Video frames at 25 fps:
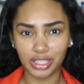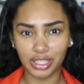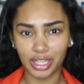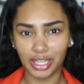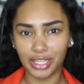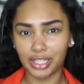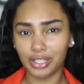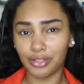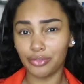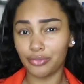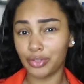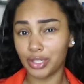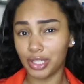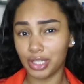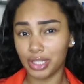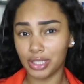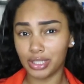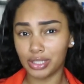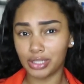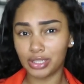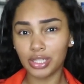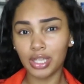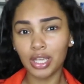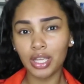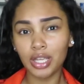Like, if it
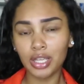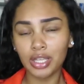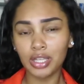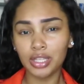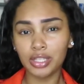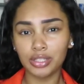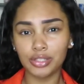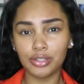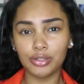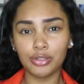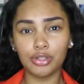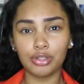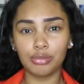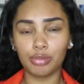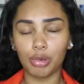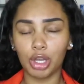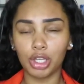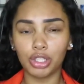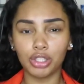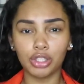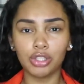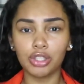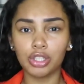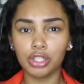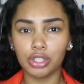is too small,
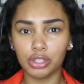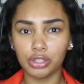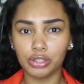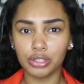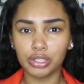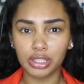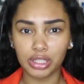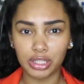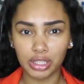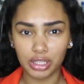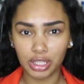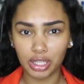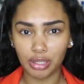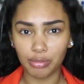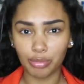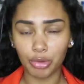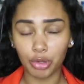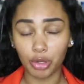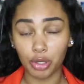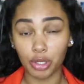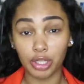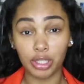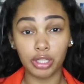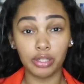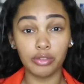you could loosen it up,
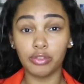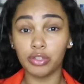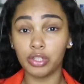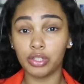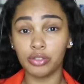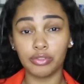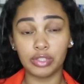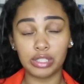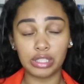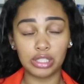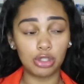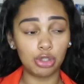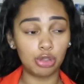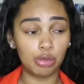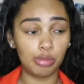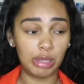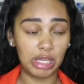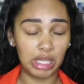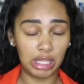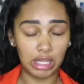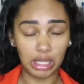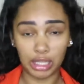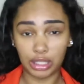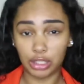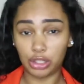or even if it's too
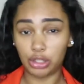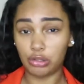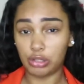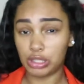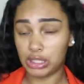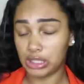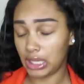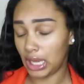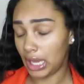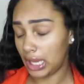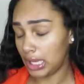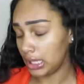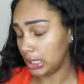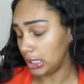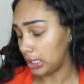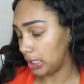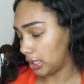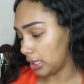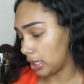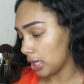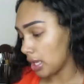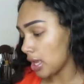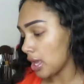big, like, you could tighten it.